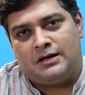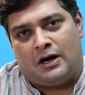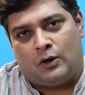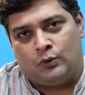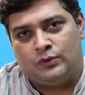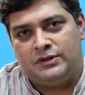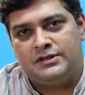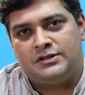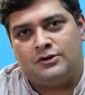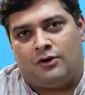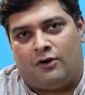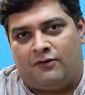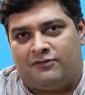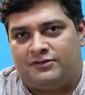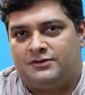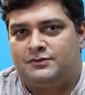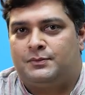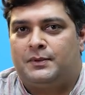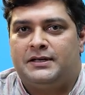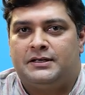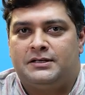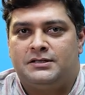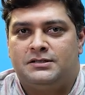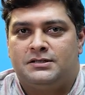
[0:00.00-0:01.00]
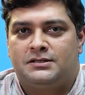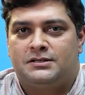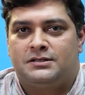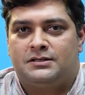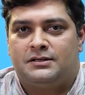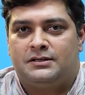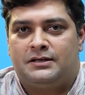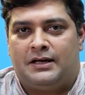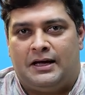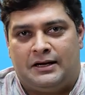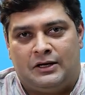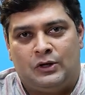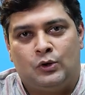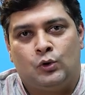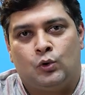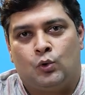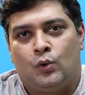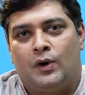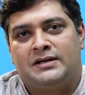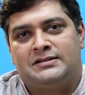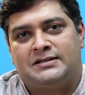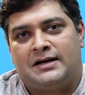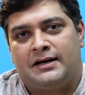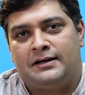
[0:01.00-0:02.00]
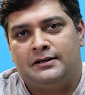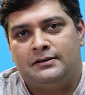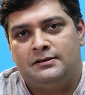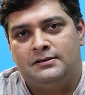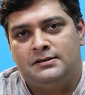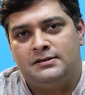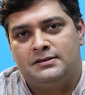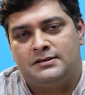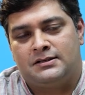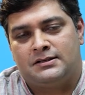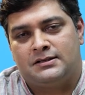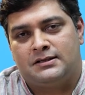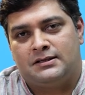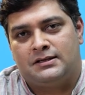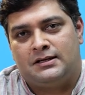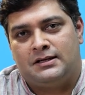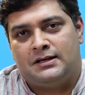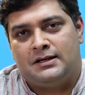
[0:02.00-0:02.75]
how these offsprings can grow as adults